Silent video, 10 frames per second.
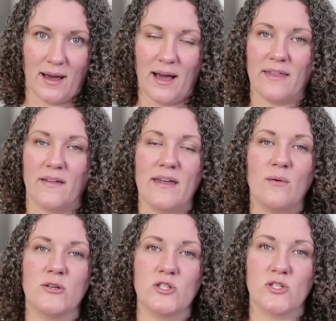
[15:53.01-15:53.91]
I thought
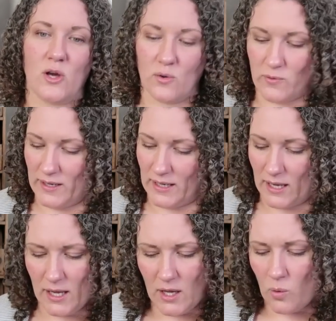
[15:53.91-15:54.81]
that was so funny.
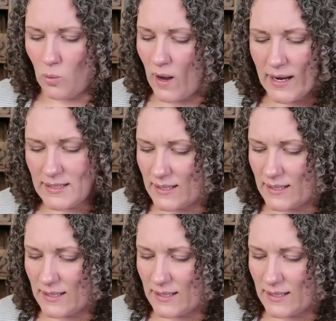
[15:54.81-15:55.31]
Why